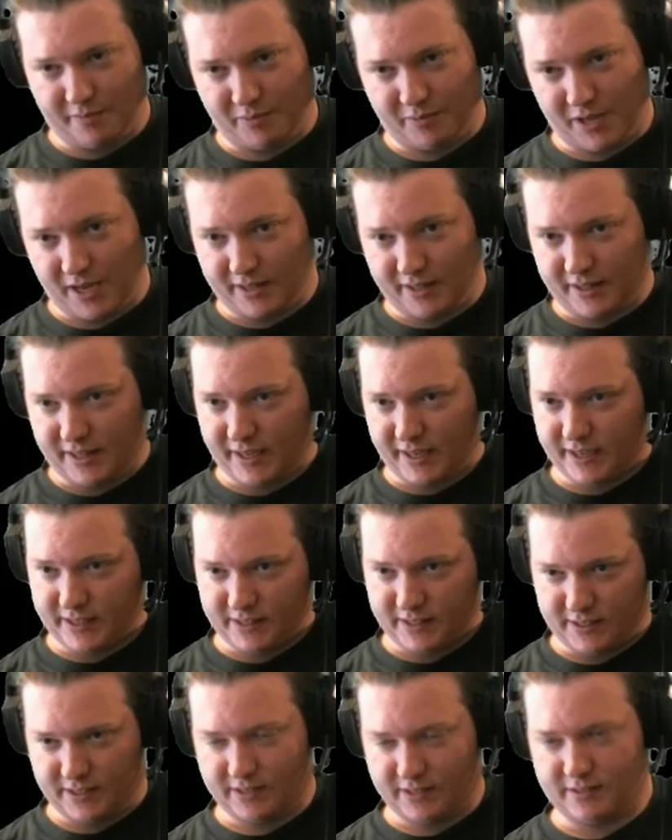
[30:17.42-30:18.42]
plot
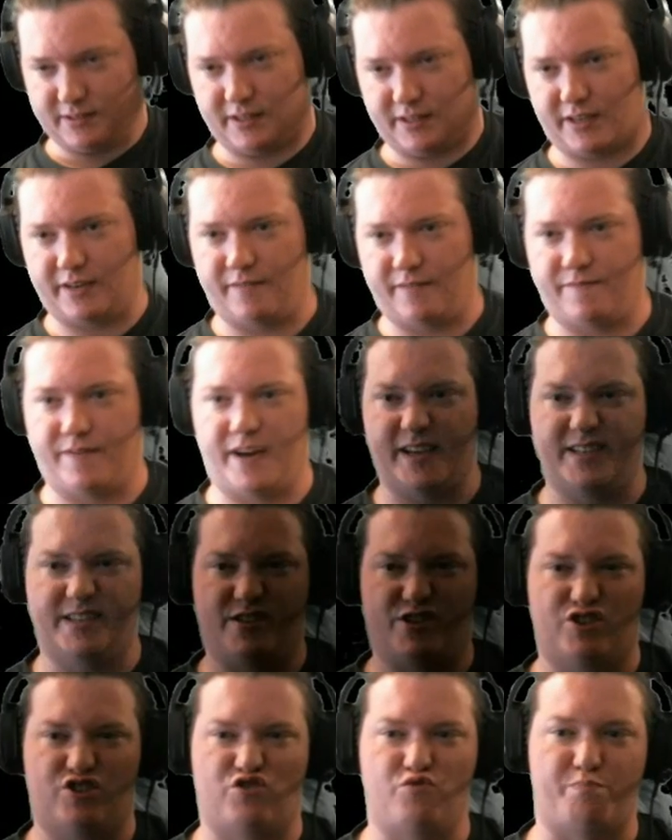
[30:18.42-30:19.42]
thickens like a fine
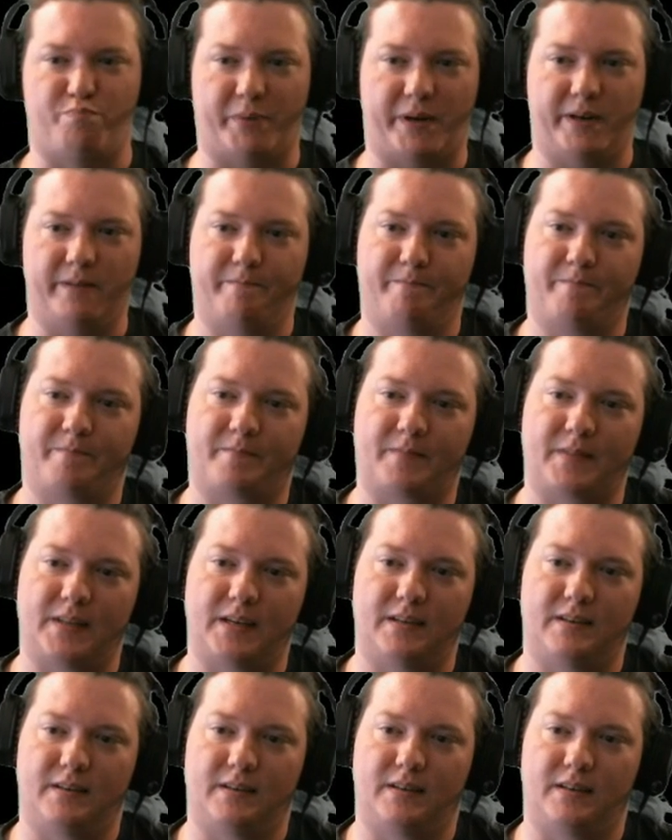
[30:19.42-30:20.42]
soup.
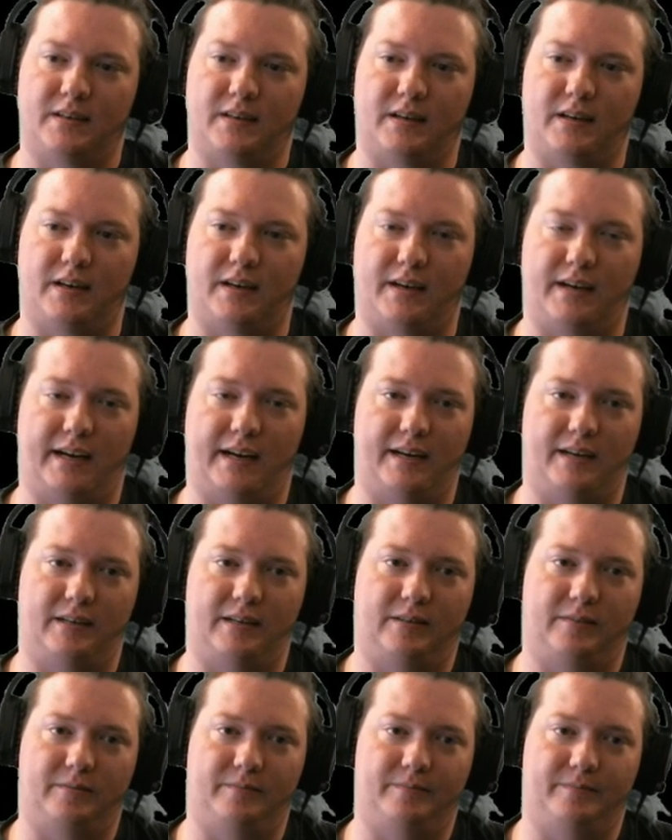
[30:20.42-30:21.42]

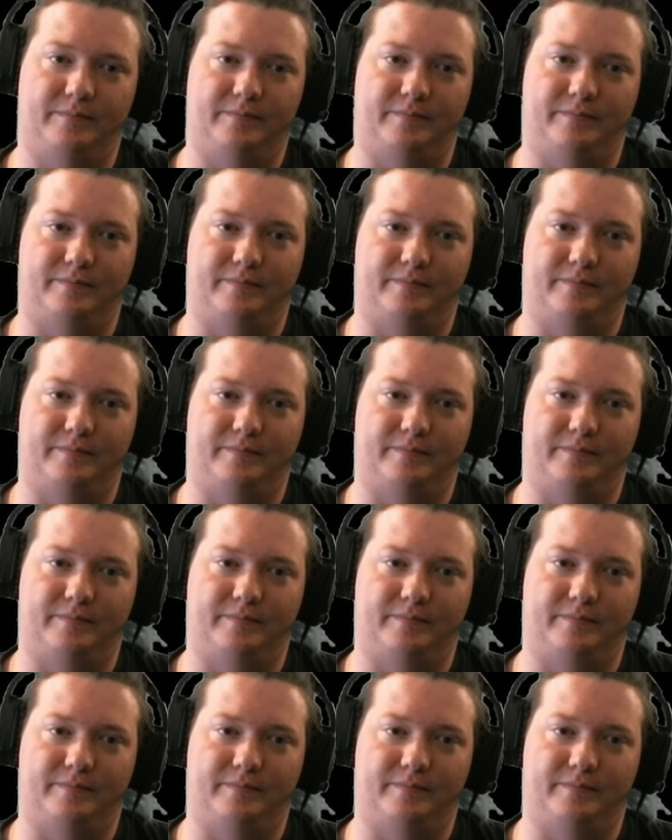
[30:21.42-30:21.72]
Raymond